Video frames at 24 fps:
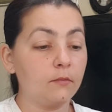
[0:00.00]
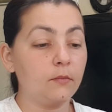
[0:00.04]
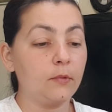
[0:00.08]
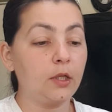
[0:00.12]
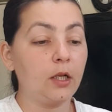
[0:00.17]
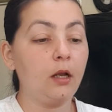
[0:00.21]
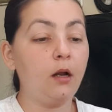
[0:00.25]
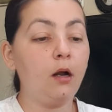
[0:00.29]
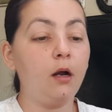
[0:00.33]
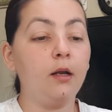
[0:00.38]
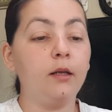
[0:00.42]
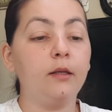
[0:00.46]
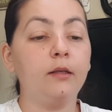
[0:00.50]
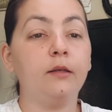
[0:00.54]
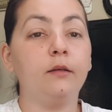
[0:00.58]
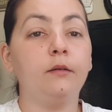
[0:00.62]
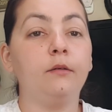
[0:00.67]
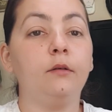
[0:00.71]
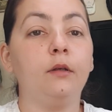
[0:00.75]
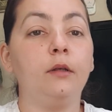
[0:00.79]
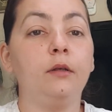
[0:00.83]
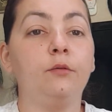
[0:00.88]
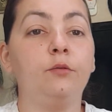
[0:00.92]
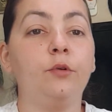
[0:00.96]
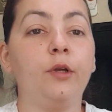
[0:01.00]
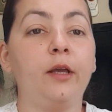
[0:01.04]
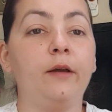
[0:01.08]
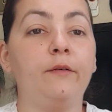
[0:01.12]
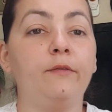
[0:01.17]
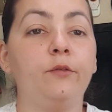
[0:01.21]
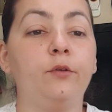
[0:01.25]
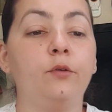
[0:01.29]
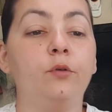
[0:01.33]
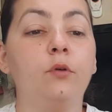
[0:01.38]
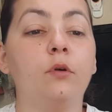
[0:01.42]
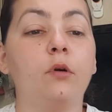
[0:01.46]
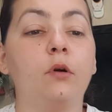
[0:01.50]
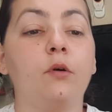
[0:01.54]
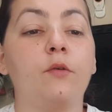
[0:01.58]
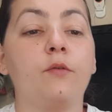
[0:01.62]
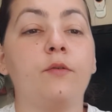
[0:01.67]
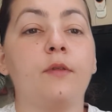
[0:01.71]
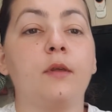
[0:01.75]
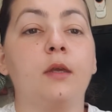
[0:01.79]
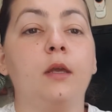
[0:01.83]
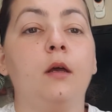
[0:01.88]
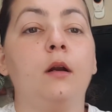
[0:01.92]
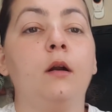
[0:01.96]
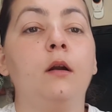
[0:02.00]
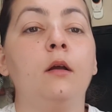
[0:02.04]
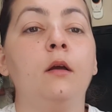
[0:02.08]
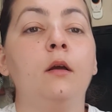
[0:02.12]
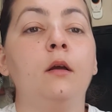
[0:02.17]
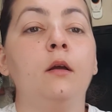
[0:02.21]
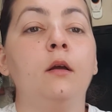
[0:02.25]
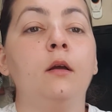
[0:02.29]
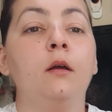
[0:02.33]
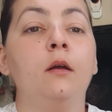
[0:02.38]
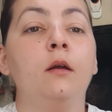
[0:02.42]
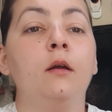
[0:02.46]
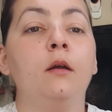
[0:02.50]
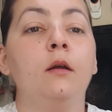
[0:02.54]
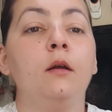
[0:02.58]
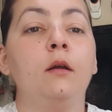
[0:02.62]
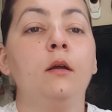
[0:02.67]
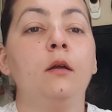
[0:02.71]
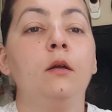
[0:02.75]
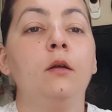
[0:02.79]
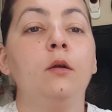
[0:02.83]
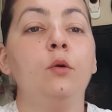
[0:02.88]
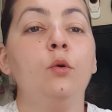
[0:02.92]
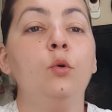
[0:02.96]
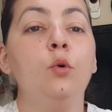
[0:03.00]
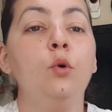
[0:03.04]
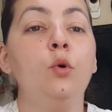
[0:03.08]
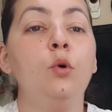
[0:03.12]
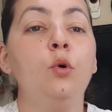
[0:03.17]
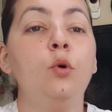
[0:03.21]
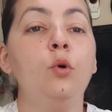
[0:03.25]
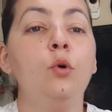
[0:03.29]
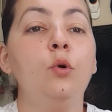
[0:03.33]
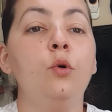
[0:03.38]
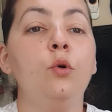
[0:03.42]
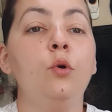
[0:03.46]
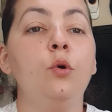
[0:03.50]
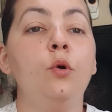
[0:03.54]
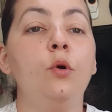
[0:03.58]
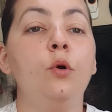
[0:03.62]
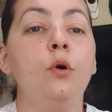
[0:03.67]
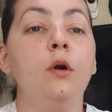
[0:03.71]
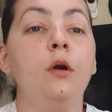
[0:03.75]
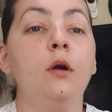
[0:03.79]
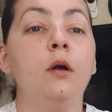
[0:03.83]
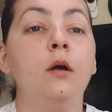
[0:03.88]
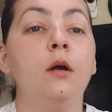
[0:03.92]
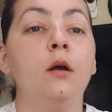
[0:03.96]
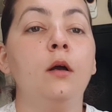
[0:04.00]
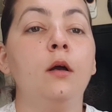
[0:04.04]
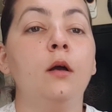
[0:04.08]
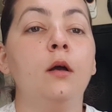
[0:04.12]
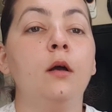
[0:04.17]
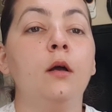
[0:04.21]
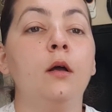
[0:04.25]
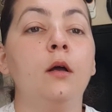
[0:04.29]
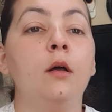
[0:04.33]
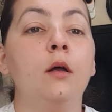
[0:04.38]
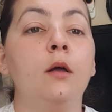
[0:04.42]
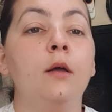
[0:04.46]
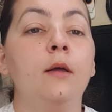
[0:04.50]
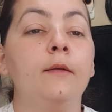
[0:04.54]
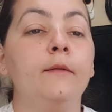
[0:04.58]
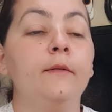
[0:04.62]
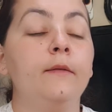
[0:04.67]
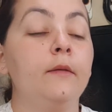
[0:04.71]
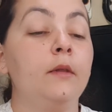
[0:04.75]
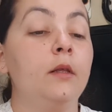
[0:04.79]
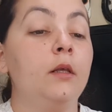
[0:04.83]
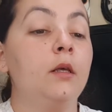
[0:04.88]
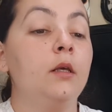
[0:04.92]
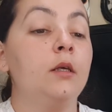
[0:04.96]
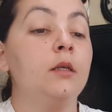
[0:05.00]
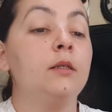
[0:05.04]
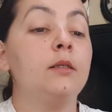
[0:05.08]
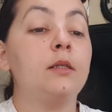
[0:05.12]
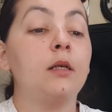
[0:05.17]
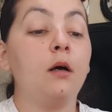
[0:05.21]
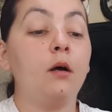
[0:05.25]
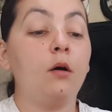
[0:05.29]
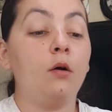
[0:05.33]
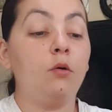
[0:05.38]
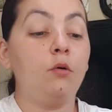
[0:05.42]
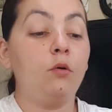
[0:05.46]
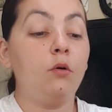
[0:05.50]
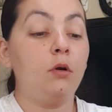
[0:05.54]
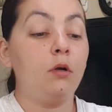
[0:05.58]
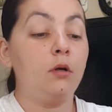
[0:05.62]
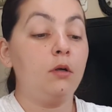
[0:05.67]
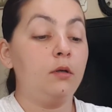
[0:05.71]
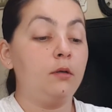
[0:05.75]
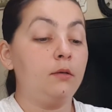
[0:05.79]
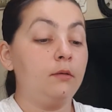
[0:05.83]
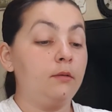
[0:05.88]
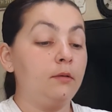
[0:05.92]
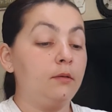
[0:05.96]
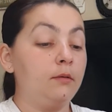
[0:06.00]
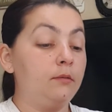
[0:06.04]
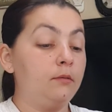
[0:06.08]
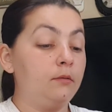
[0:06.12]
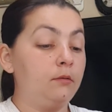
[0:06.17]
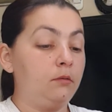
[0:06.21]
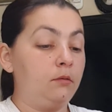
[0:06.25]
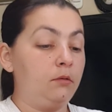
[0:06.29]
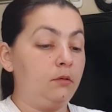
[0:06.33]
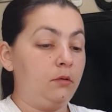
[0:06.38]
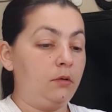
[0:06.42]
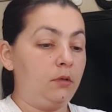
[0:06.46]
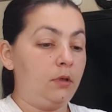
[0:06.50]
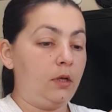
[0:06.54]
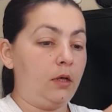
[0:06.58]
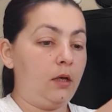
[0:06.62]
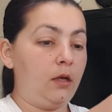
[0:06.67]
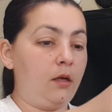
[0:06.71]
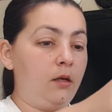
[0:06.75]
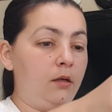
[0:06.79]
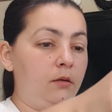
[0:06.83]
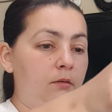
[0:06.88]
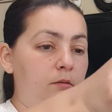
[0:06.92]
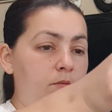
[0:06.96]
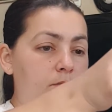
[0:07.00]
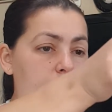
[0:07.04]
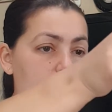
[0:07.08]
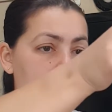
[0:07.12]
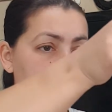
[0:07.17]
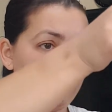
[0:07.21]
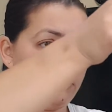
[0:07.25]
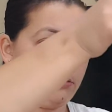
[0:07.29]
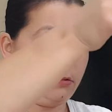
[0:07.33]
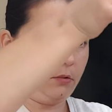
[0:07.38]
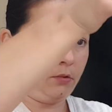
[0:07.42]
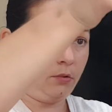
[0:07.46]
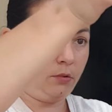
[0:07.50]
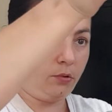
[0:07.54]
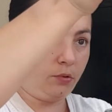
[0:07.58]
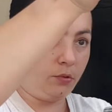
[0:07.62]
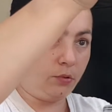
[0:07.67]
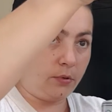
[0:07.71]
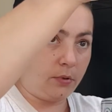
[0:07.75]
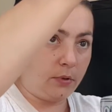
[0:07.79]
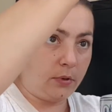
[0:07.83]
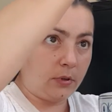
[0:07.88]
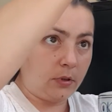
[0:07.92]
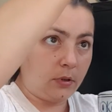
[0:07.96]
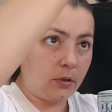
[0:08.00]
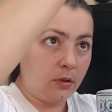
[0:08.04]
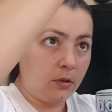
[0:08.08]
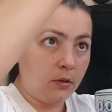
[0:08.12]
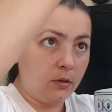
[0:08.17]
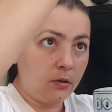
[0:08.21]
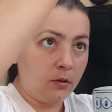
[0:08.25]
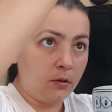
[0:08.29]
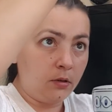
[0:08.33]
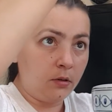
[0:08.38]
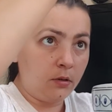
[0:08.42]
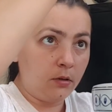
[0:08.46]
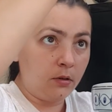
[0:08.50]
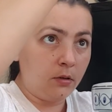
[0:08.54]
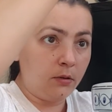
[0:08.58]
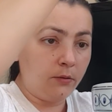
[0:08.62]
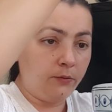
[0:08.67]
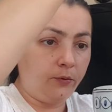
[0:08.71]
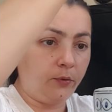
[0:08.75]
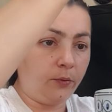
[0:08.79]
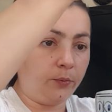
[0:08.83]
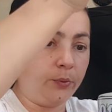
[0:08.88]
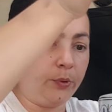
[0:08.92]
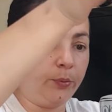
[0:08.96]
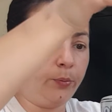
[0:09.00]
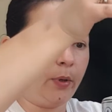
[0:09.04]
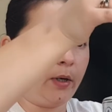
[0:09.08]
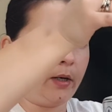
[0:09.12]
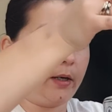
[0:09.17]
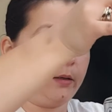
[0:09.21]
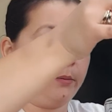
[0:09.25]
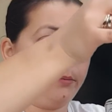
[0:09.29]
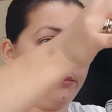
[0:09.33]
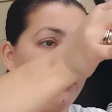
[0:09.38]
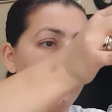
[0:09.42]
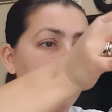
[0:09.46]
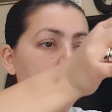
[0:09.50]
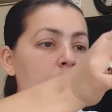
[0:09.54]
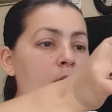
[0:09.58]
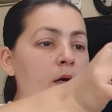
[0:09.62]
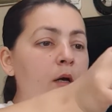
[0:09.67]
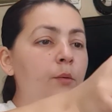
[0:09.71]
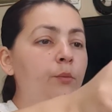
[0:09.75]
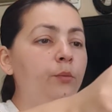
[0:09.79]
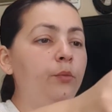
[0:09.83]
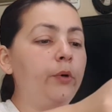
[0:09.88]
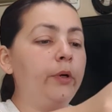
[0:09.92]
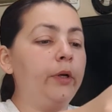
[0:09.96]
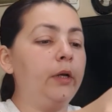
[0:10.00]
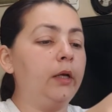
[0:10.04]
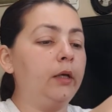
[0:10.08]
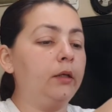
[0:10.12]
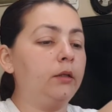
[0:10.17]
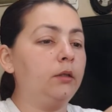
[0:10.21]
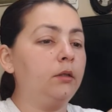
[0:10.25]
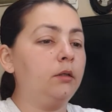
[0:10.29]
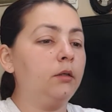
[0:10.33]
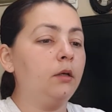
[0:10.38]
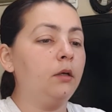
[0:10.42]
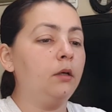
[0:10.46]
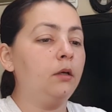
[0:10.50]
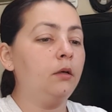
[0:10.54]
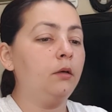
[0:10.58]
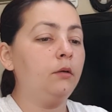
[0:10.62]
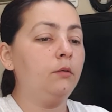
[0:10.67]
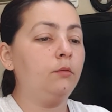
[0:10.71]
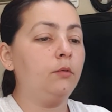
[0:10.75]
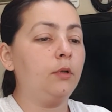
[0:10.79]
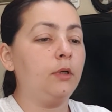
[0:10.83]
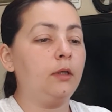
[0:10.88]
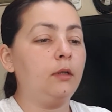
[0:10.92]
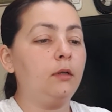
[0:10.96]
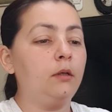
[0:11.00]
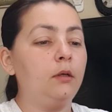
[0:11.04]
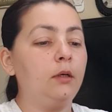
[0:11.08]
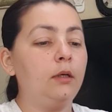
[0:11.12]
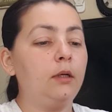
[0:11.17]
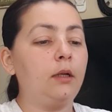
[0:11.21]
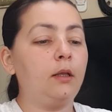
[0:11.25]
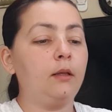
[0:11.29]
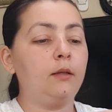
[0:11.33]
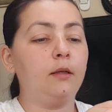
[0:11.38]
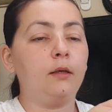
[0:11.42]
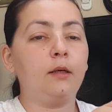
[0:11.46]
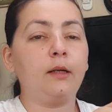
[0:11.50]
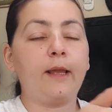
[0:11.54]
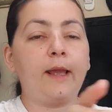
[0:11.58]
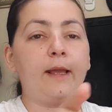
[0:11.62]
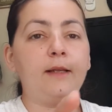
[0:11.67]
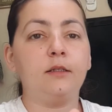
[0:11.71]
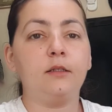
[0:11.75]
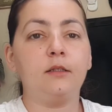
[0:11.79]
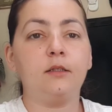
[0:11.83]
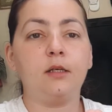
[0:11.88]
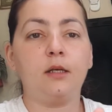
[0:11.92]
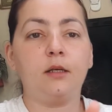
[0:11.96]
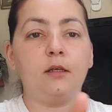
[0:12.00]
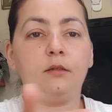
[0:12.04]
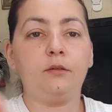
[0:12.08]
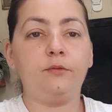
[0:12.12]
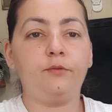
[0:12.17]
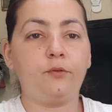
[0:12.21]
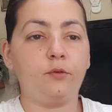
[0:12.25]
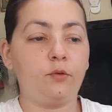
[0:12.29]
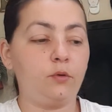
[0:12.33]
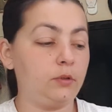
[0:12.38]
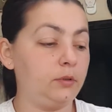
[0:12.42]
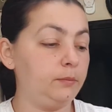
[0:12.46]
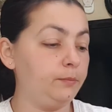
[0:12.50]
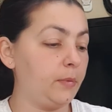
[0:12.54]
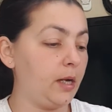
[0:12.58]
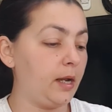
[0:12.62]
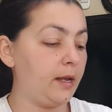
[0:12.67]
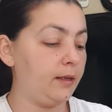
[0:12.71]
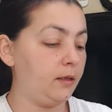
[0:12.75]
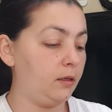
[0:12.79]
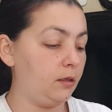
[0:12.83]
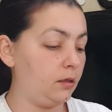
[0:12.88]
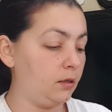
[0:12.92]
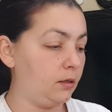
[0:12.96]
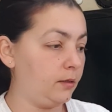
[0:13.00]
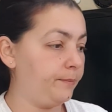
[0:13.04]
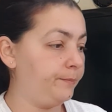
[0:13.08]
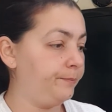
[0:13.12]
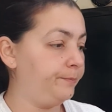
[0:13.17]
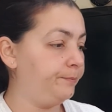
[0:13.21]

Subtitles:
Oh, and we have new growth here. Woohoo! So, and roots from the bottom. Brilliant. Well, another candidate for my